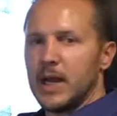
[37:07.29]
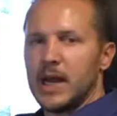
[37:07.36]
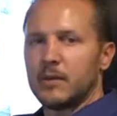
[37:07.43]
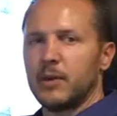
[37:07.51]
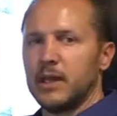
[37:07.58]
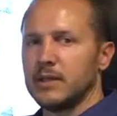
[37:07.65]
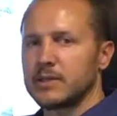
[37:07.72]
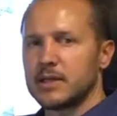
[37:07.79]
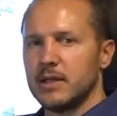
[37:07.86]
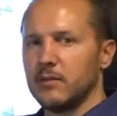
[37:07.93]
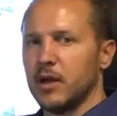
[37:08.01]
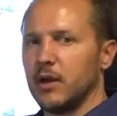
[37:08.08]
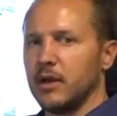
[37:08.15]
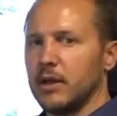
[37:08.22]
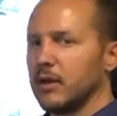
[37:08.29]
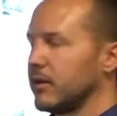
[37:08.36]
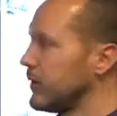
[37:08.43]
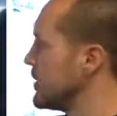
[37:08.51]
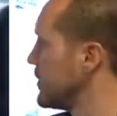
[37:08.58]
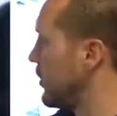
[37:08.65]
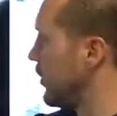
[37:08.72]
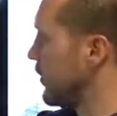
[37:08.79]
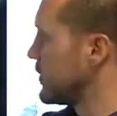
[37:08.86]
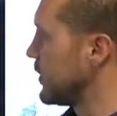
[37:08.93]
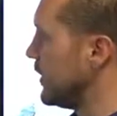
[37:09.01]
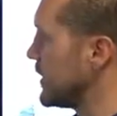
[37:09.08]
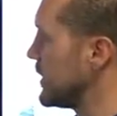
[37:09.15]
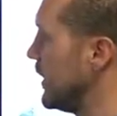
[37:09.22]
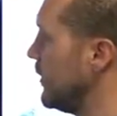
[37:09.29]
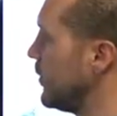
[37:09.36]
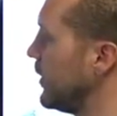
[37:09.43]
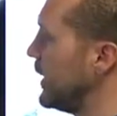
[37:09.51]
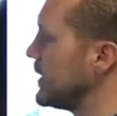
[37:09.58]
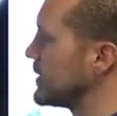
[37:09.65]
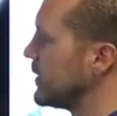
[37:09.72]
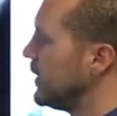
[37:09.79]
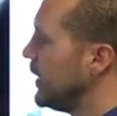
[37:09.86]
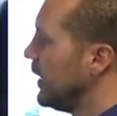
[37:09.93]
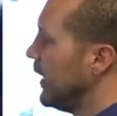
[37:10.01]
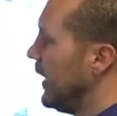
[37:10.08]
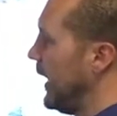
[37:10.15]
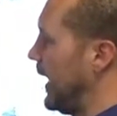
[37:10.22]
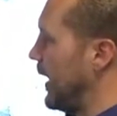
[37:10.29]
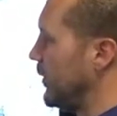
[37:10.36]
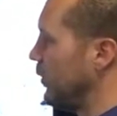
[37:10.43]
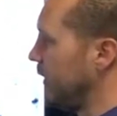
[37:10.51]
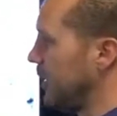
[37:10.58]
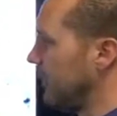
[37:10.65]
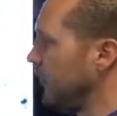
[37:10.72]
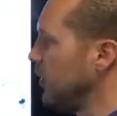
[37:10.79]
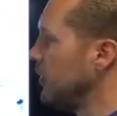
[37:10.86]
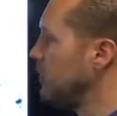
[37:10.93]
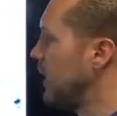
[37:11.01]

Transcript: back pain, same area, because the nerves go to the same place. And within a few